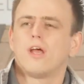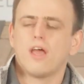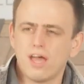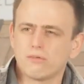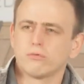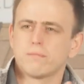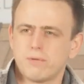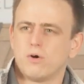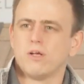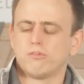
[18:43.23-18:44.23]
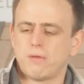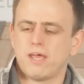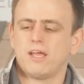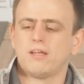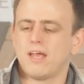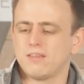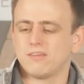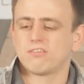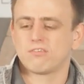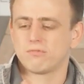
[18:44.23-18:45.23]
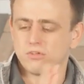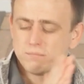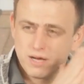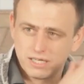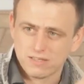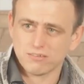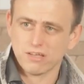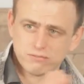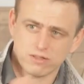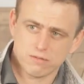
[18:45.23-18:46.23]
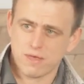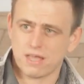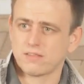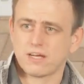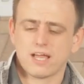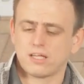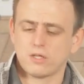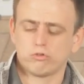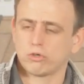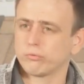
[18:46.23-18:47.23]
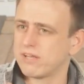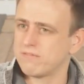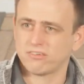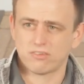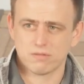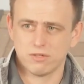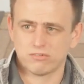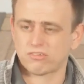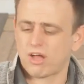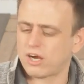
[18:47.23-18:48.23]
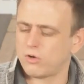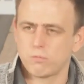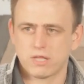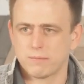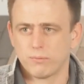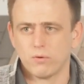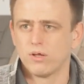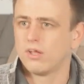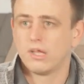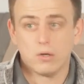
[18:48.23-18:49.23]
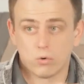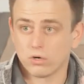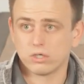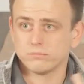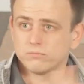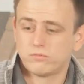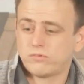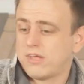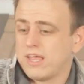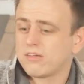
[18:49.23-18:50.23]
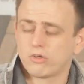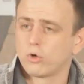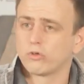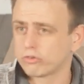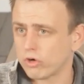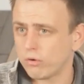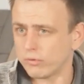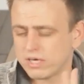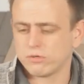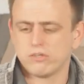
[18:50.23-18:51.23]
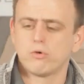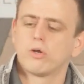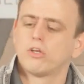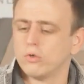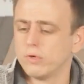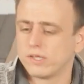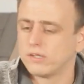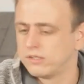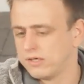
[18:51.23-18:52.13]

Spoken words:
every bill is paid, and this is the money that's left in the bank that I could use to reinvest in the business, hire new people, or take as an owner's draw, whatever it is you want to do with it.